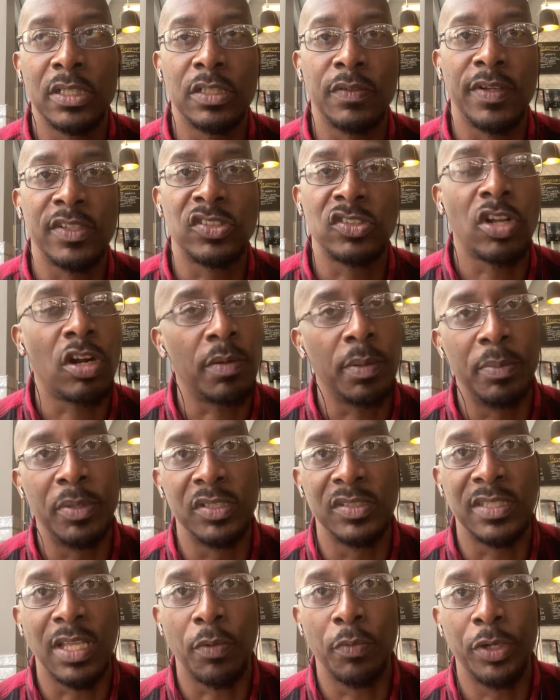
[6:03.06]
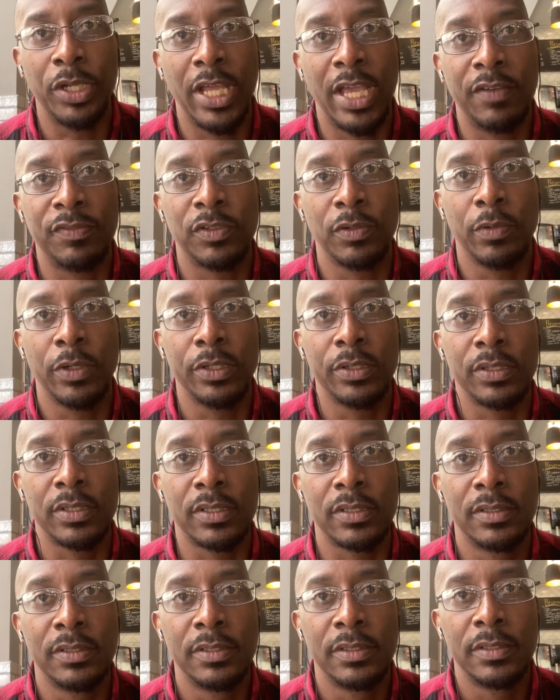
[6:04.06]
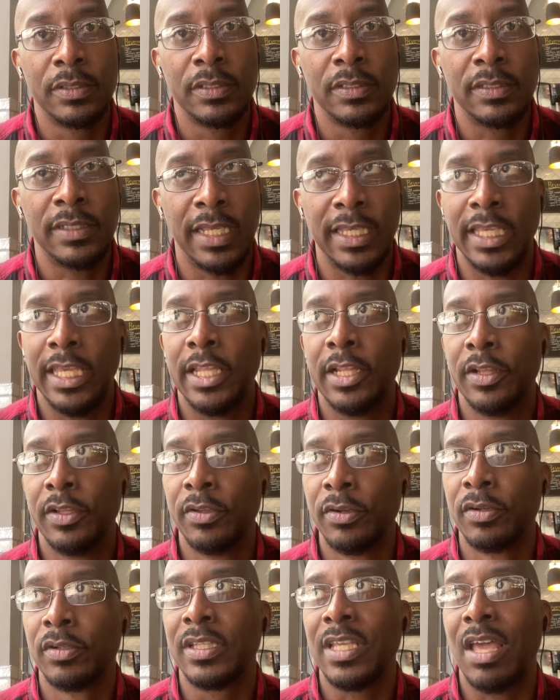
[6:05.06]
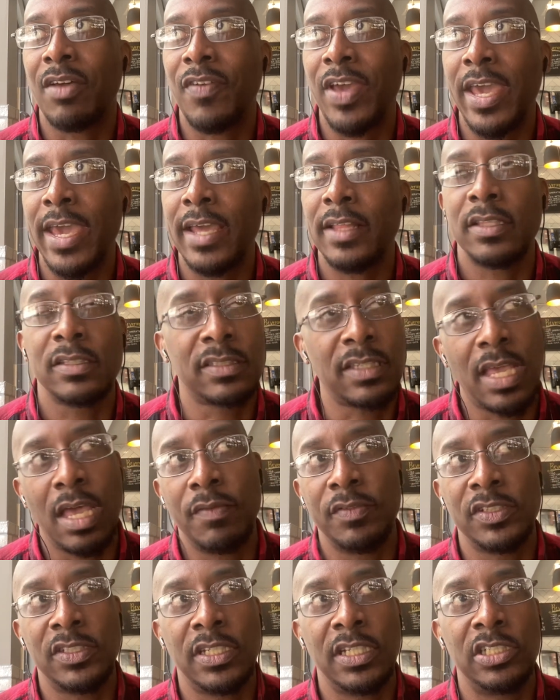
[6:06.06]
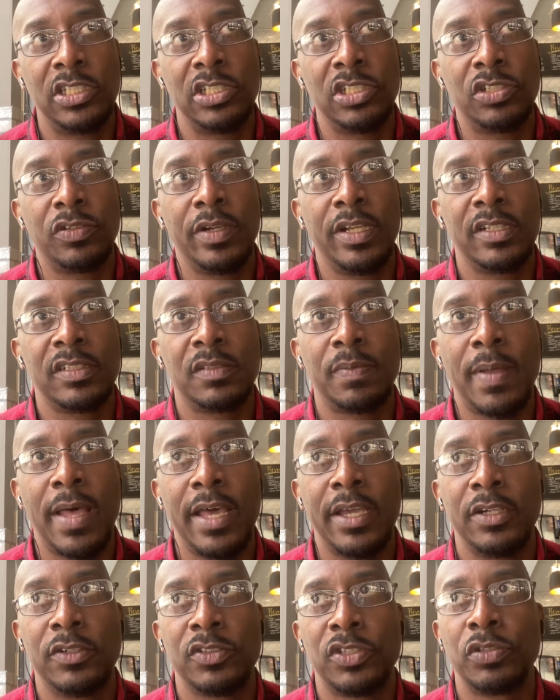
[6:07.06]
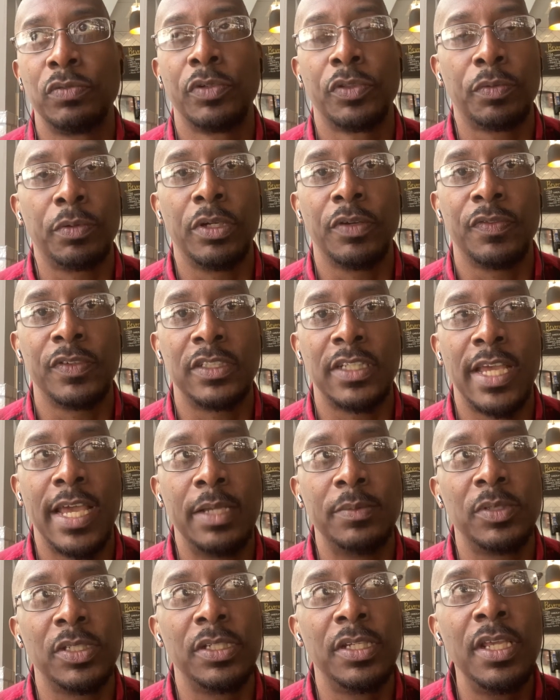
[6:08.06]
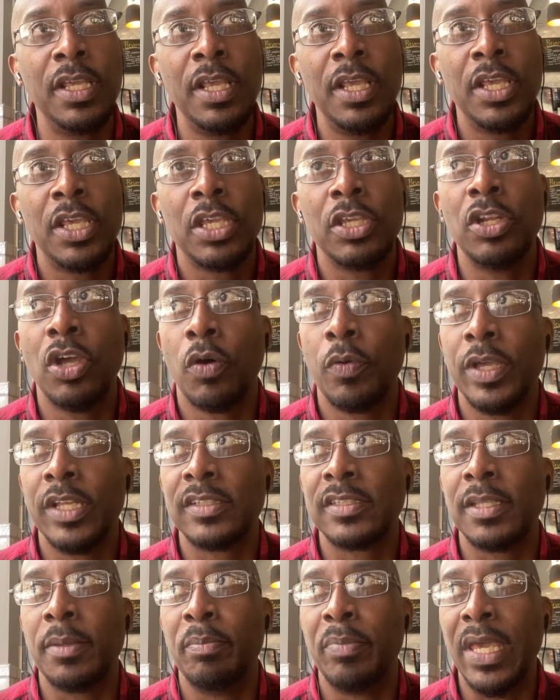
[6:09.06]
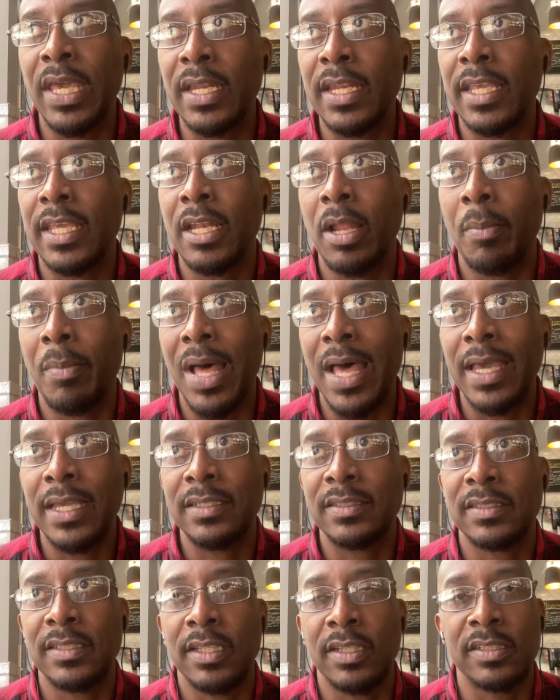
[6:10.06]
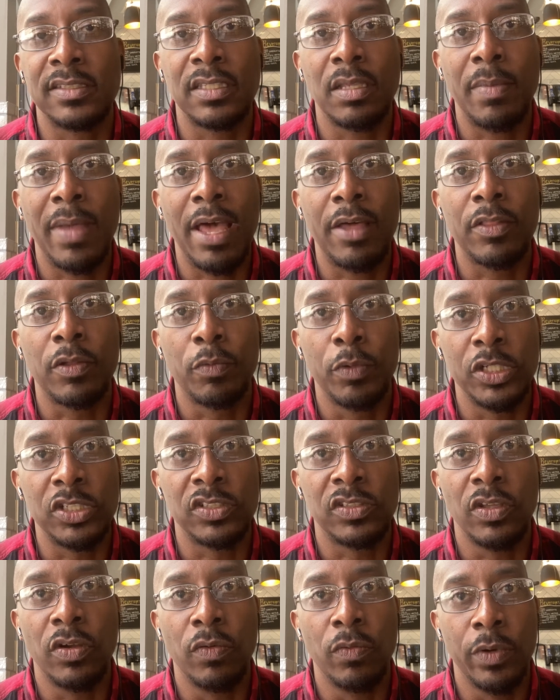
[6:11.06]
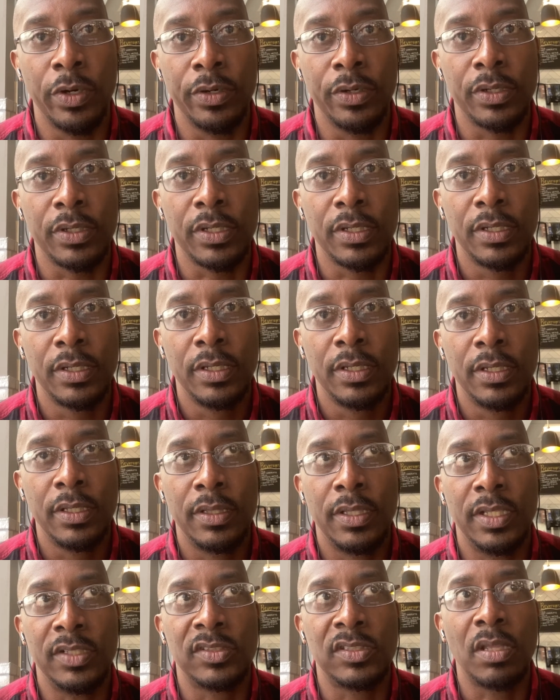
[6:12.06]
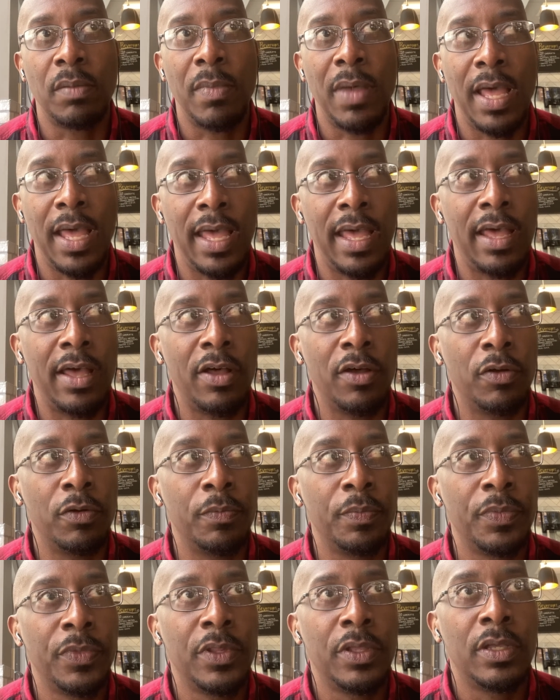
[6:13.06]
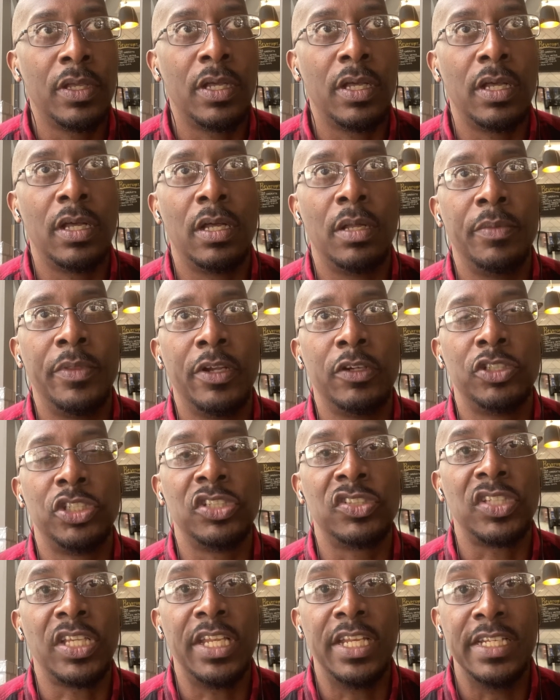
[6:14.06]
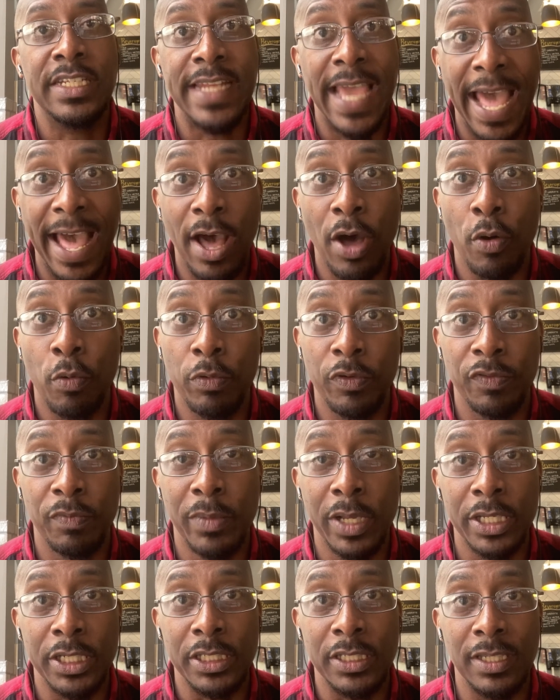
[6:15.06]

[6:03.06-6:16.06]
if I start a business, I wouldn't have to work. Like, and literally, I've had this conversation transpire two or three different times. And, you know, it's embedded in a mindset that somehow the rich don't work, that somehow um, they're just endowed with money,